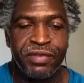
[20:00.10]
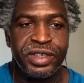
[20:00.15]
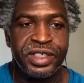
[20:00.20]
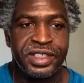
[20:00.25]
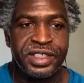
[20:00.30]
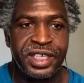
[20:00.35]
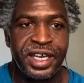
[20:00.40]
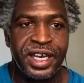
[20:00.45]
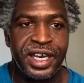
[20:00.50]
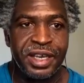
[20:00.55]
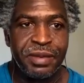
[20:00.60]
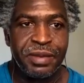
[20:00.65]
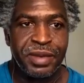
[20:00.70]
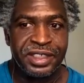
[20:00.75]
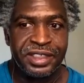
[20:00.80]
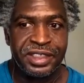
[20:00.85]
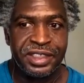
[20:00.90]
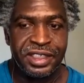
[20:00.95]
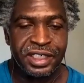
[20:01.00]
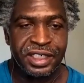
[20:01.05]
time I
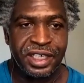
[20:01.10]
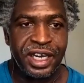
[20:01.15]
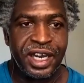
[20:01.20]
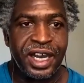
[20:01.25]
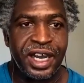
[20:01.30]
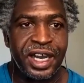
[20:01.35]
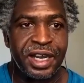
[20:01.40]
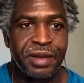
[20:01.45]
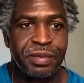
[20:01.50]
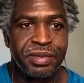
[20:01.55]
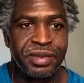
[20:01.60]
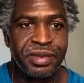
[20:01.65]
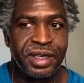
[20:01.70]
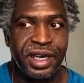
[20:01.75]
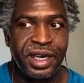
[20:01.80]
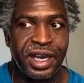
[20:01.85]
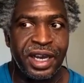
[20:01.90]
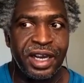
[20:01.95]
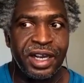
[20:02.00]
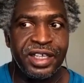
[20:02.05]
see a cop,
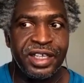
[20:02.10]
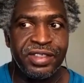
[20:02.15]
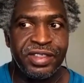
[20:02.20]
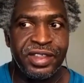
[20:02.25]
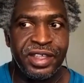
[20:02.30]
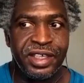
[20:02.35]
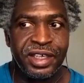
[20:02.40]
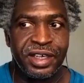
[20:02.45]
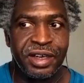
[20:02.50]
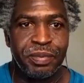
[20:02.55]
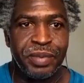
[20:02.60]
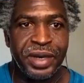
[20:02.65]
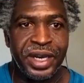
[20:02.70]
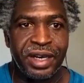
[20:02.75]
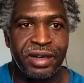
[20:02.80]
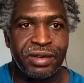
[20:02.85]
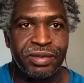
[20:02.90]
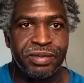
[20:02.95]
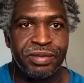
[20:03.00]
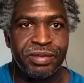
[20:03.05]
I think
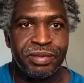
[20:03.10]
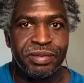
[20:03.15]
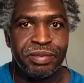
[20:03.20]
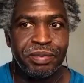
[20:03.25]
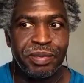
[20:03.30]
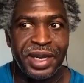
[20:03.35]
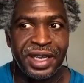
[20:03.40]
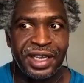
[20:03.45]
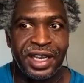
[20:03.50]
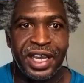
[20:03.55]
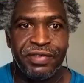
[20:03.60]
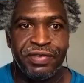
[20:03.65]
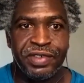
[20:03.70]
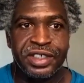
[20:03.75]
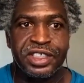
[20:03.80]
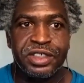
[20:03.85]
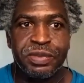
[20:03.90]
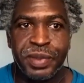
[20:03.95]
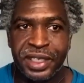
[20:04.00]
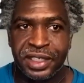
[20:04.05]
about my life
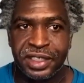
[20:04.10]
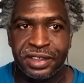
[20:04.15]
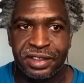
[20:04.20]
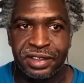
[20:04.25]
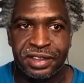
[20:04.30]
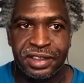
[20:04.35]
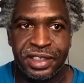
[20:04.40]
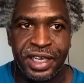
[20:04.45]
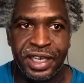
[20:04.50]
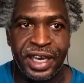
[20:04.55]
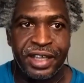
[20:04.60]
expectancy.